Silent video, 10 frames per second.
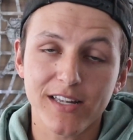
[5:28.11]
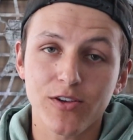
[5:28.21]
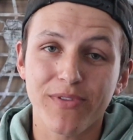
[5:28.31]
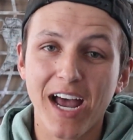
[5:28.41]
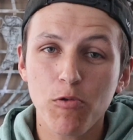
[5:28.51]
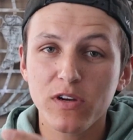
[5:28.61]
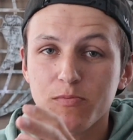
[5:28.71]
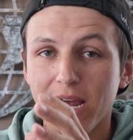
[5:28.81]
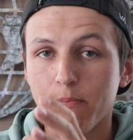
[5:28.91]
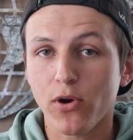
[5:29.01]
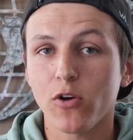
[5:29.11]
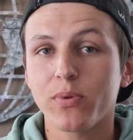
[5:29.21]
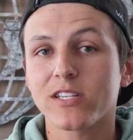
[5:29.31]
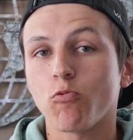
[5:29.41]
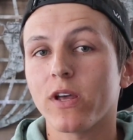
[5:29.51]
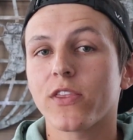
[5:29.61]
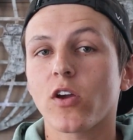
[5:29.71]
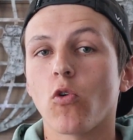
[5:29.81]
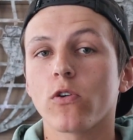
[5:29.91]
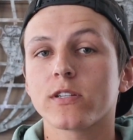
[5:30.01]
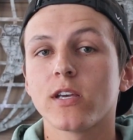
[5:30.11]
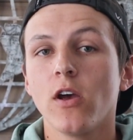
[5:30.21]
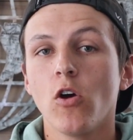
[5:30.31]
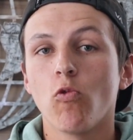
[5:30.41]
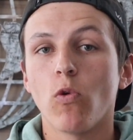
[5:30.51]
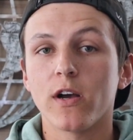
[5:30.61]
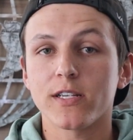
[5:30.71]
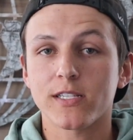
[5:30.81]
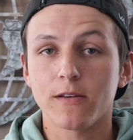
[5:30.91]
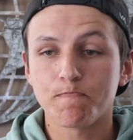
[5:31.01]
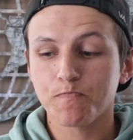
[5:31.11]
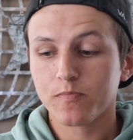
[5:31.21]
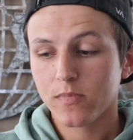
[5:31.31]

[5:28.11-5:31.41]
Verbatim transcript: And so that was my purpose with the course was